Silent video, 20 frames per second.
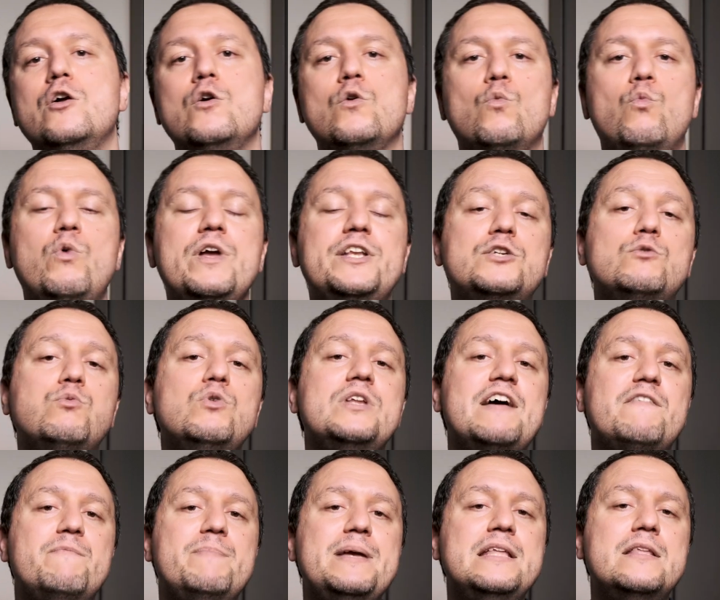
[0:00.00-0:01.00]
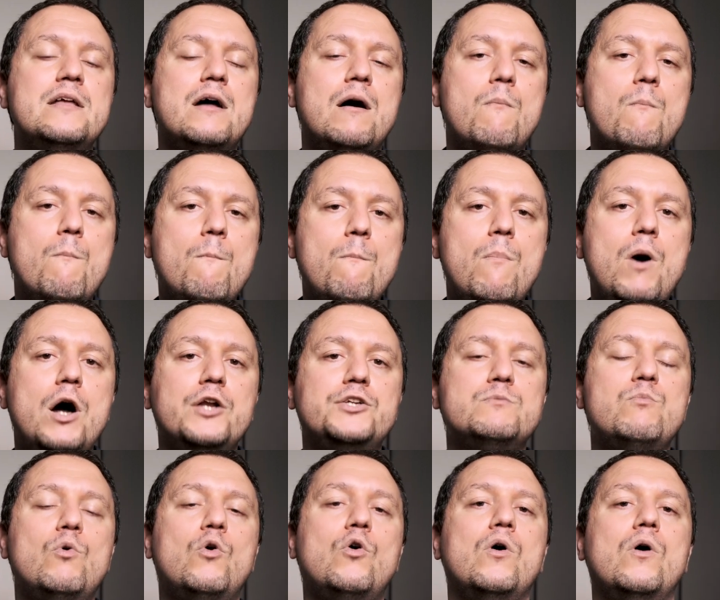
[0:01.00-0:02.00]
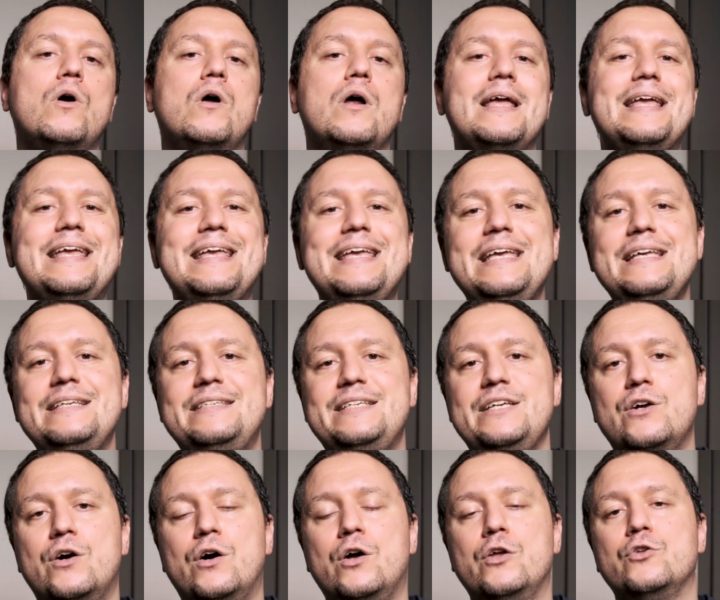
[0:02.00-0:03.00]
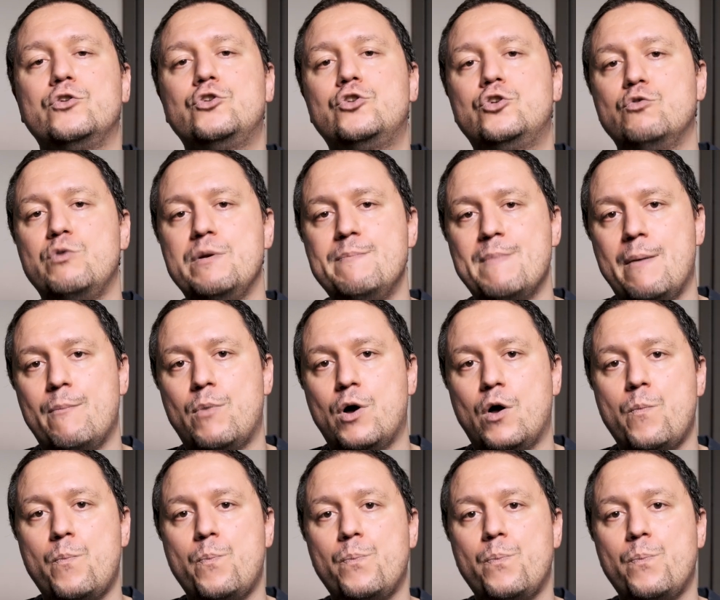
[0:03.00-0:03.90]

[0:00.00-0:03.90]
which would have been much more easier to remember.